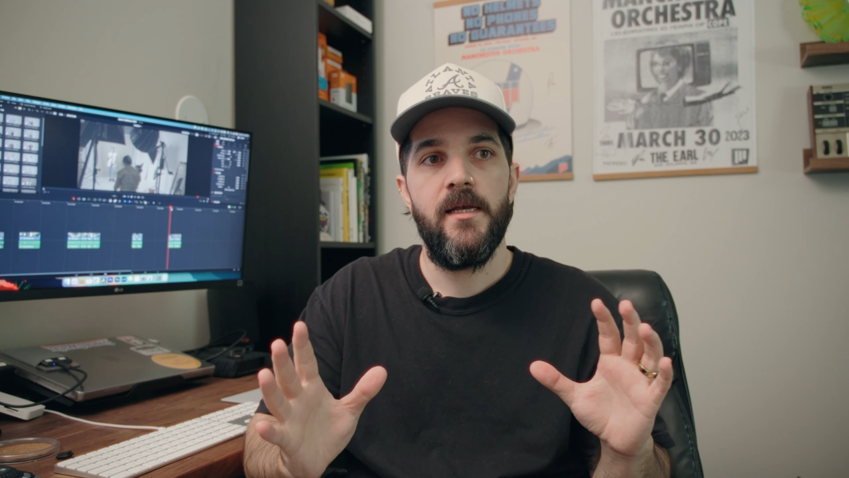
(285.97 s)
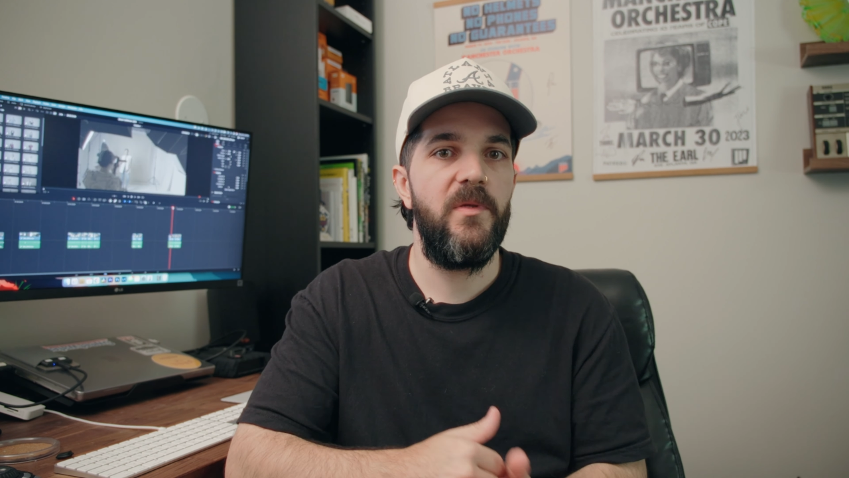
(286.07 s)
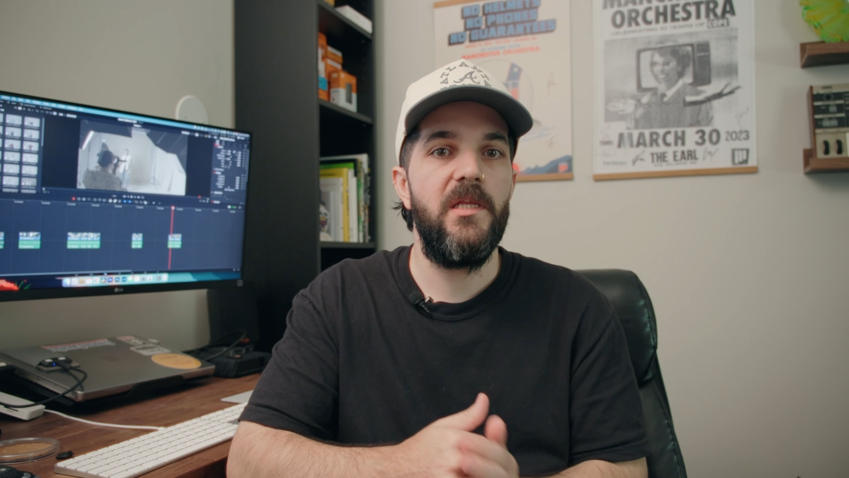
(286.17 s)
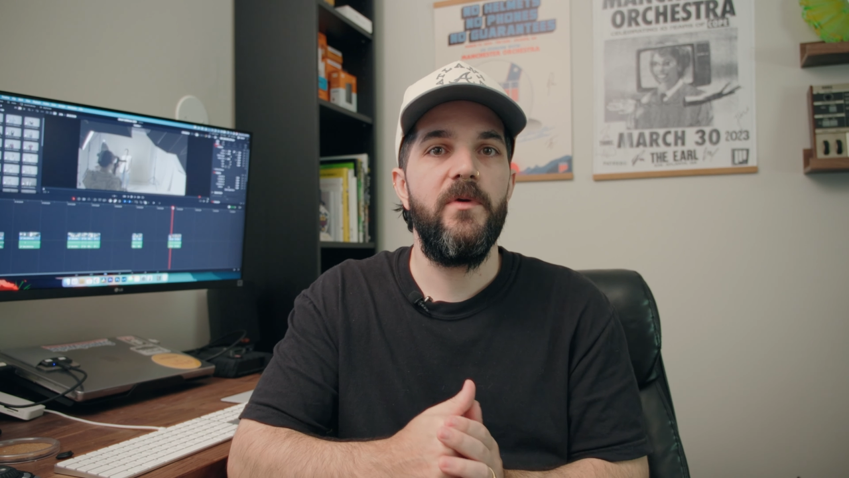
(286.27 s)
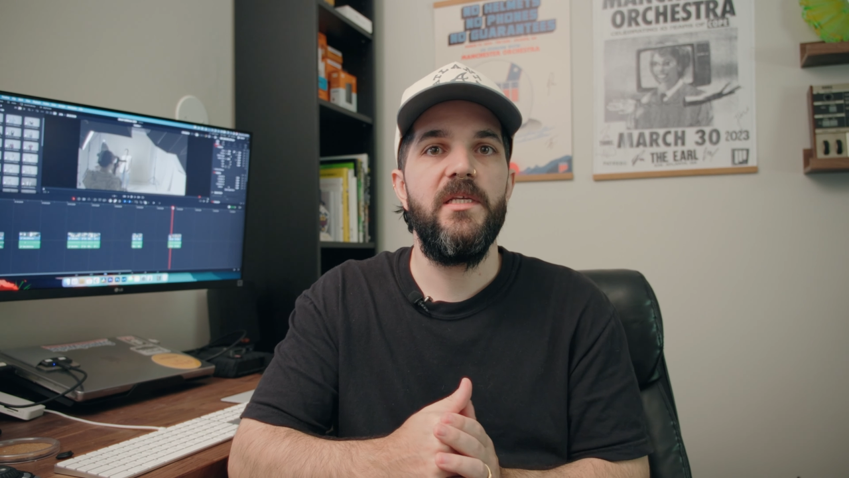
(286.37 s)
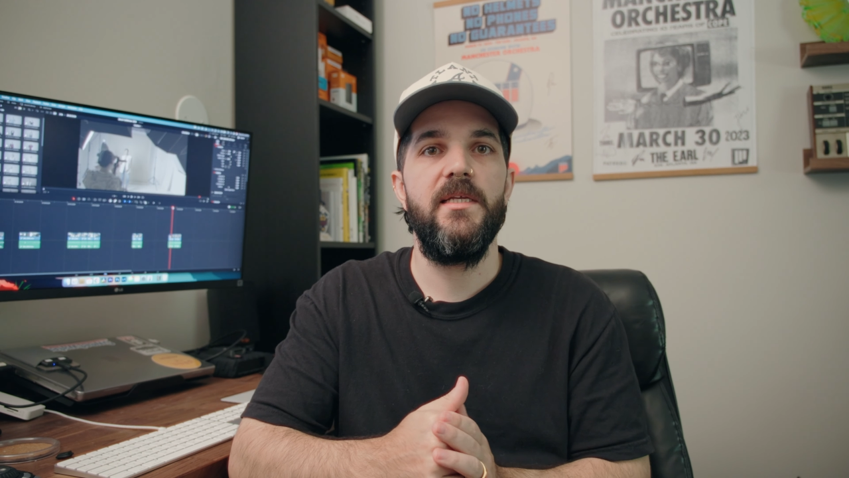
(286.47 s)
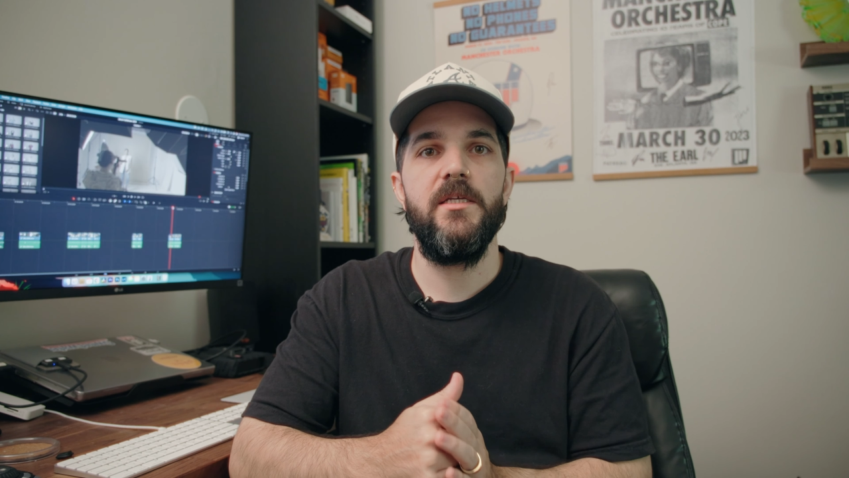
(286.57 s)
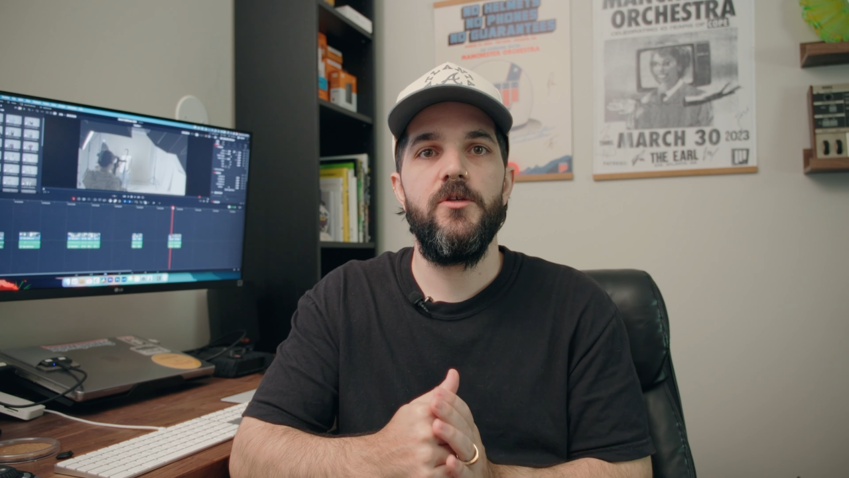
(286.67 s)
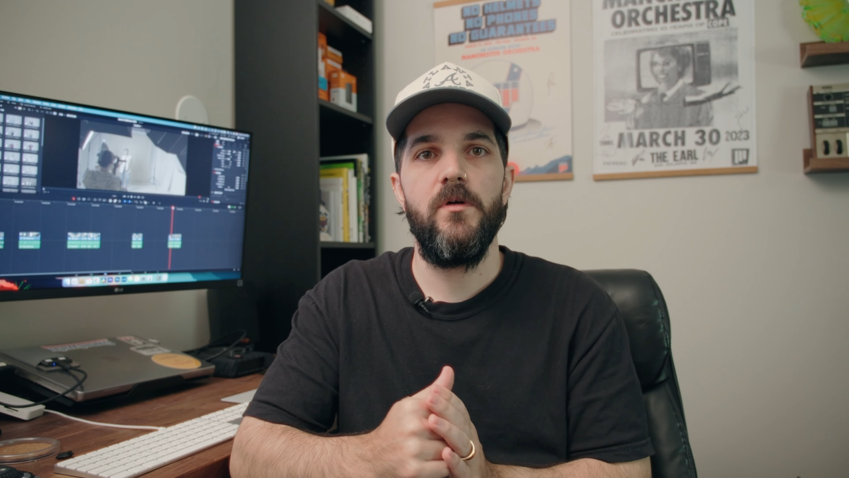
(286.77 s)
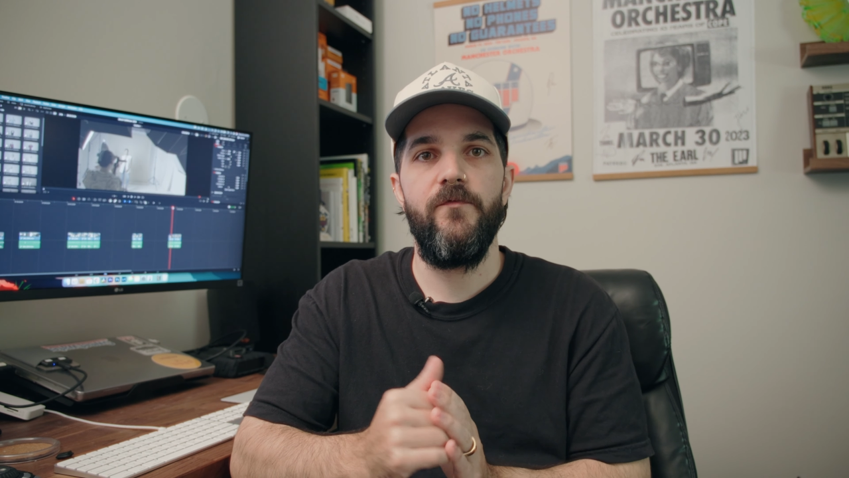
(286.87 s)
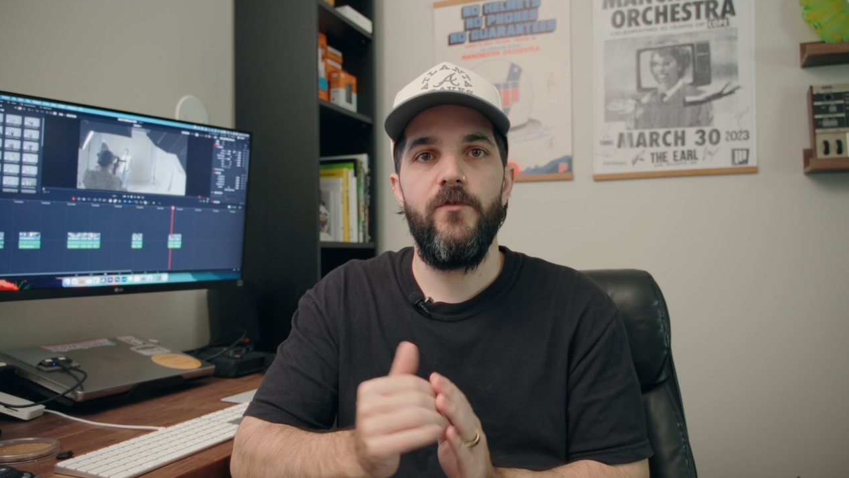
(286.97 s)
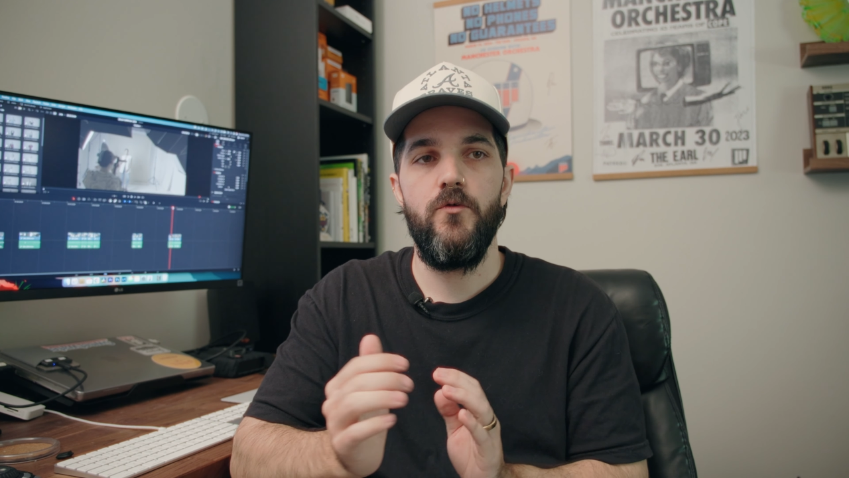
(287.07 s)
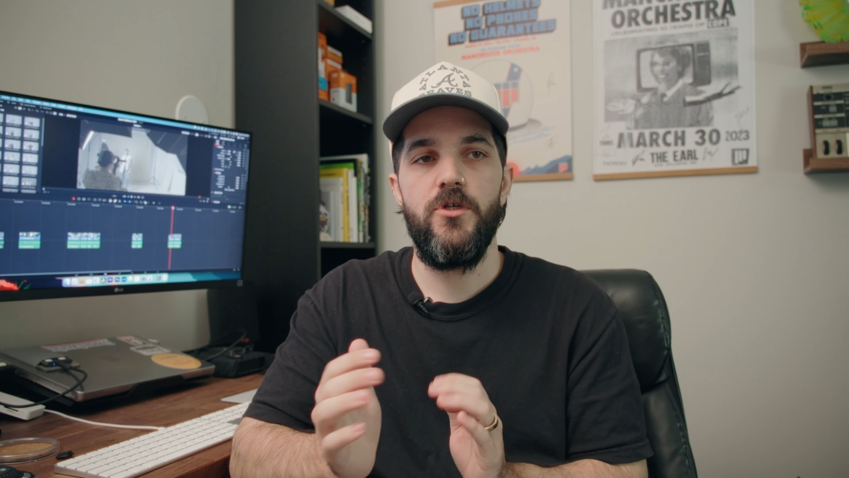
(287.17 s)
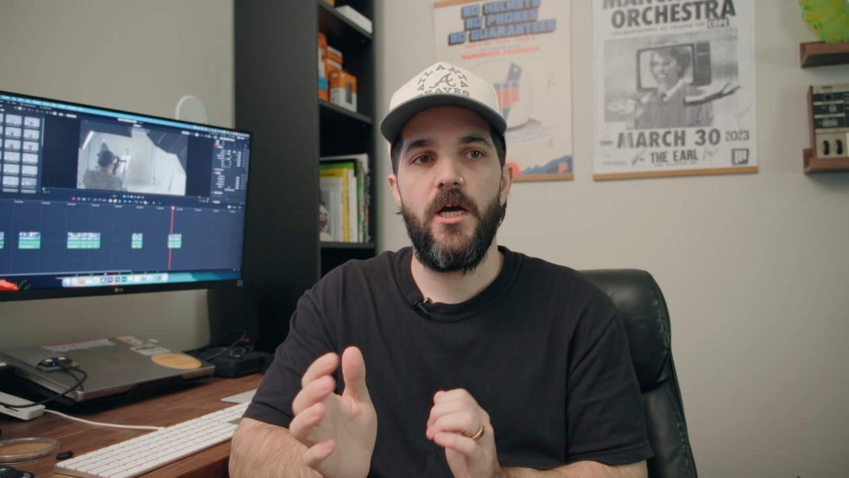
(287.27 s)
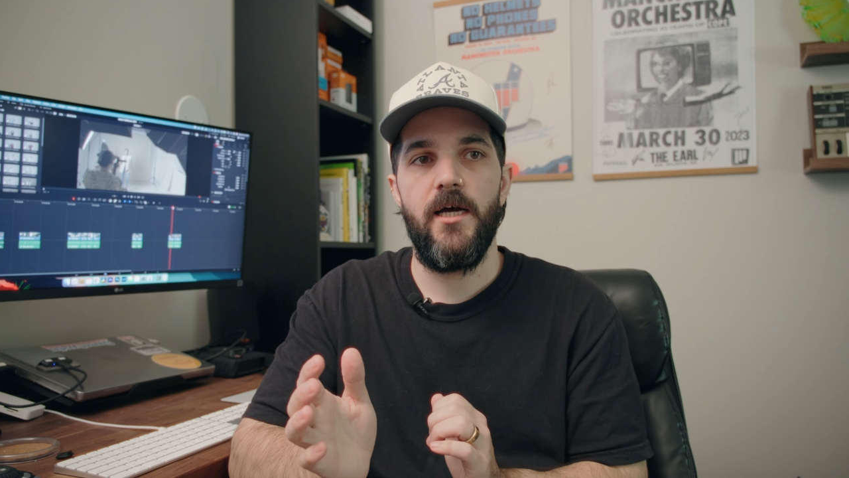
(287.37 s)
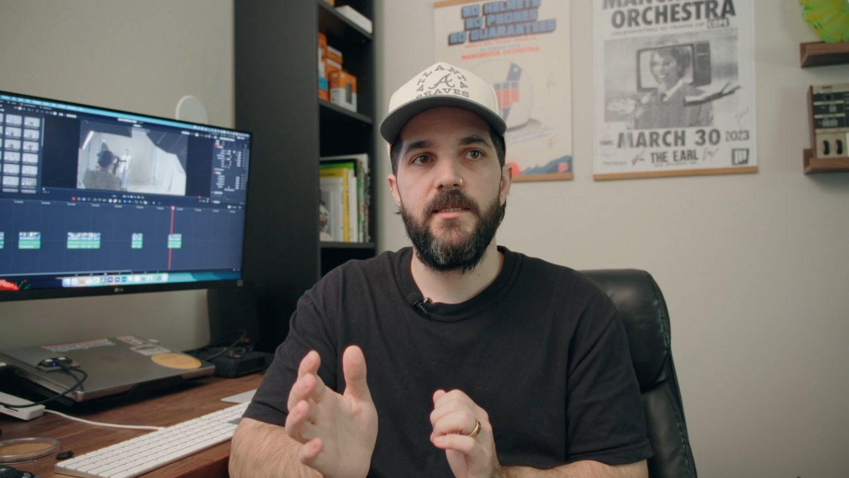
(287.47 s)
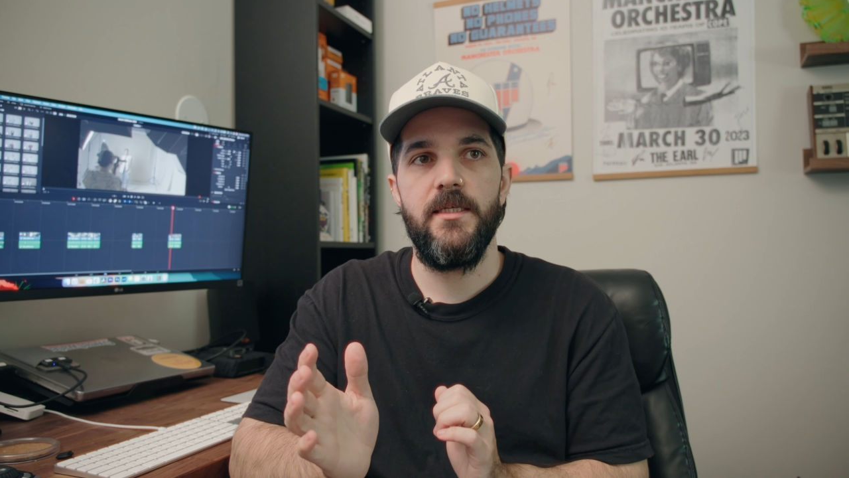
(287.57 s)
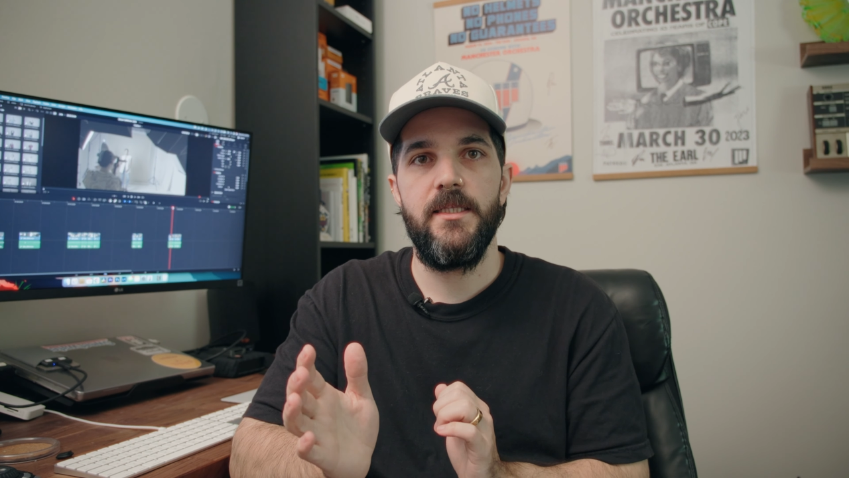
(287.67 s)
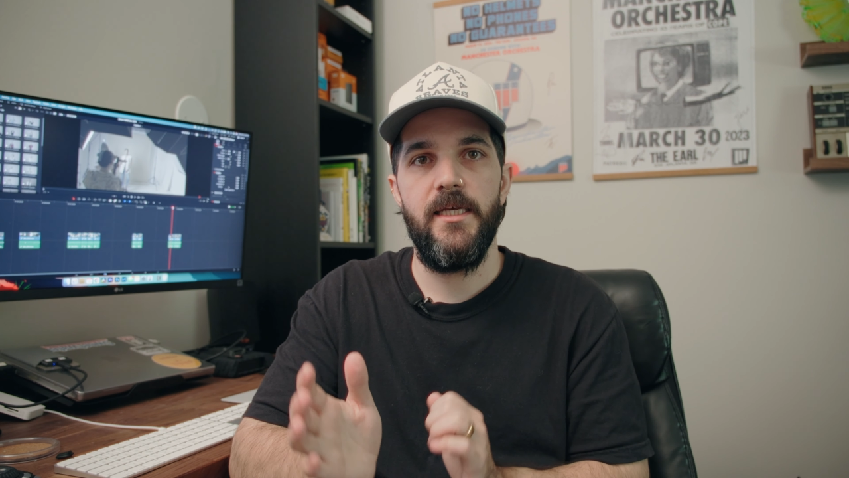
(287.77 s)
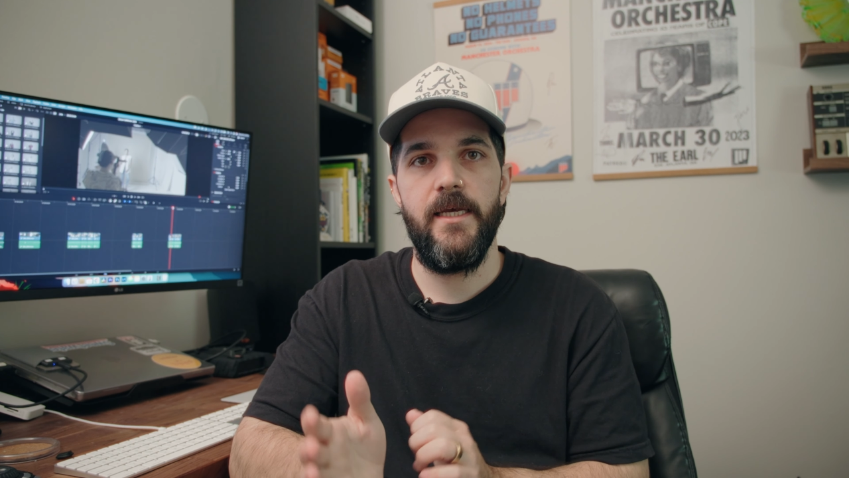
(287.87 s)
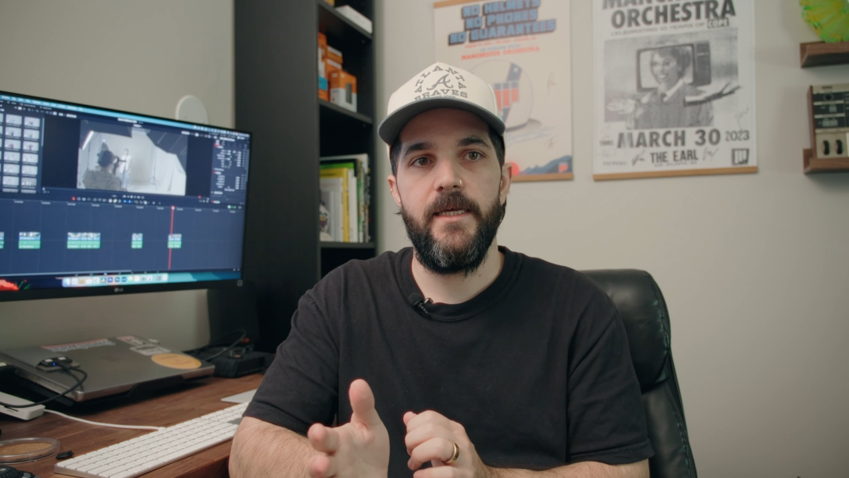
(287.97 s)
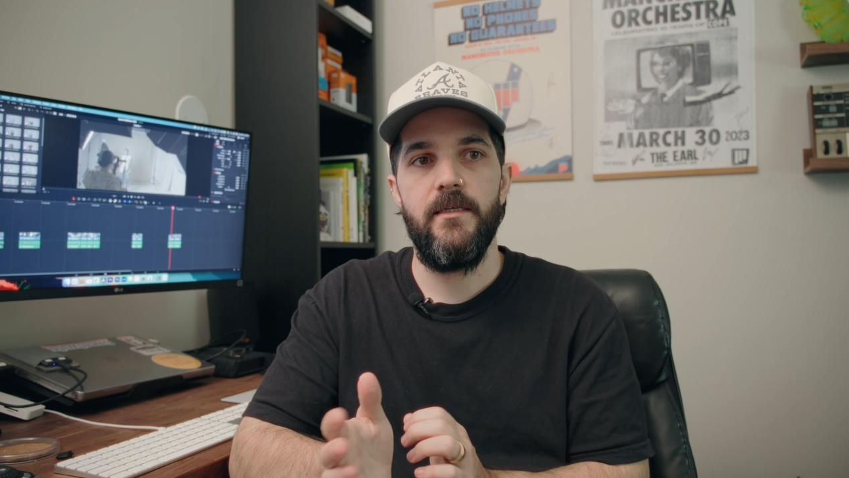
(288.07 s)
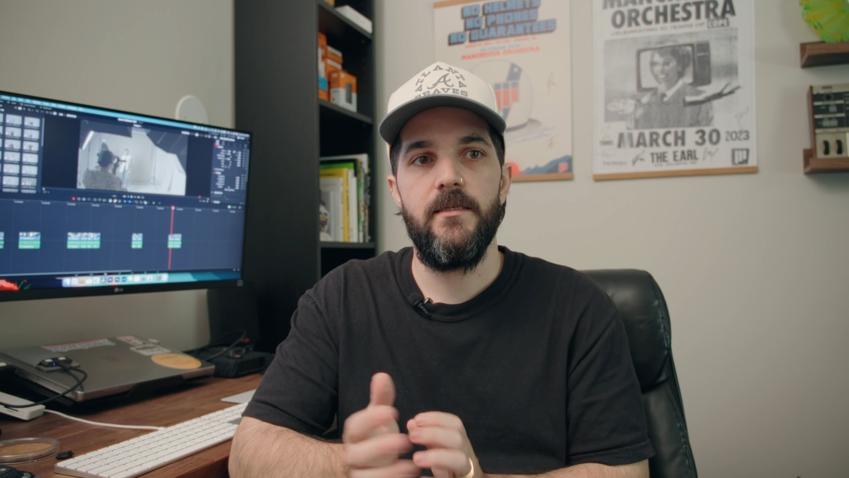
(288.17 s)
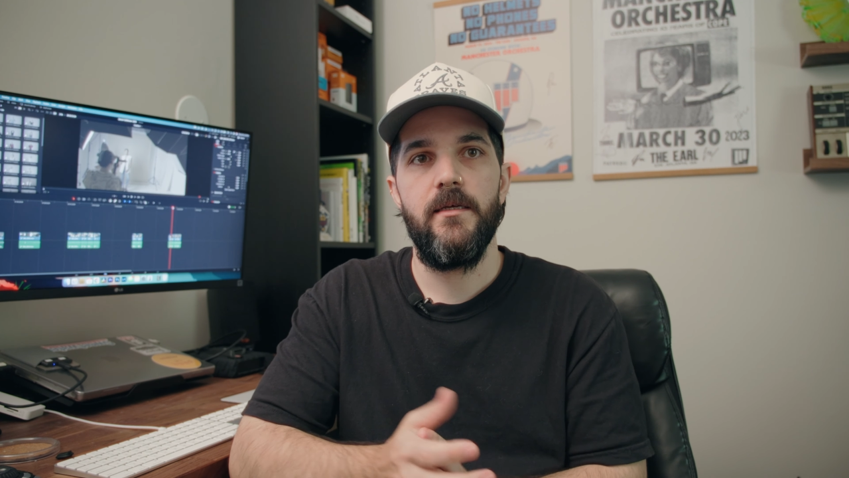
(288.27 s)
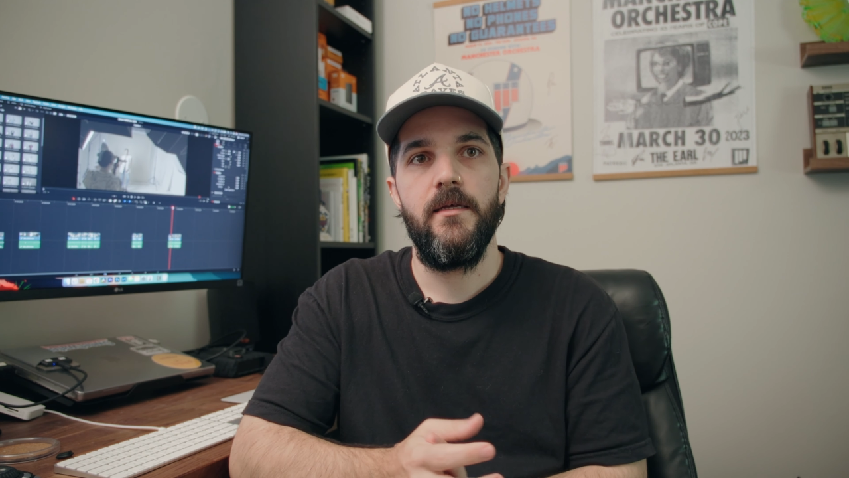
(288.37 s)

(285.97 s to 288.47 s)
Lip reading: but then we did do a few shots at the end